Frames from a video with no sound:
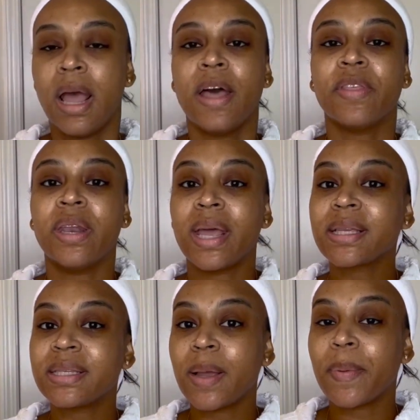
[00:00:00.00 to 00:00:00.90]
The next
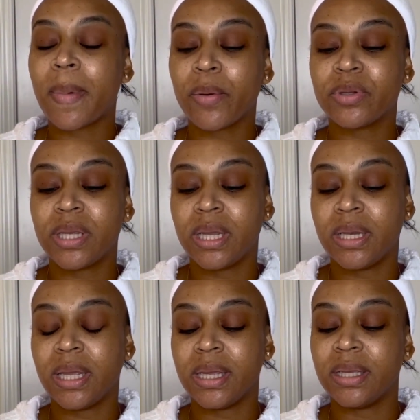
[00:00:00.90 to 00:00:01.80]
step in my routine
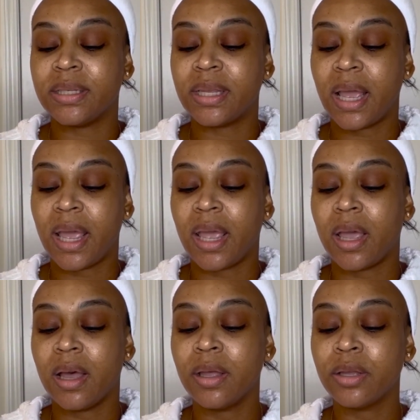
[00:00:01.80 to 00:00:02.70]
is a
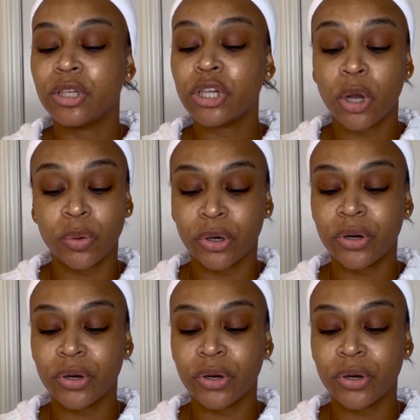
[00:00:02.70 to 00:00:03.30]
toner.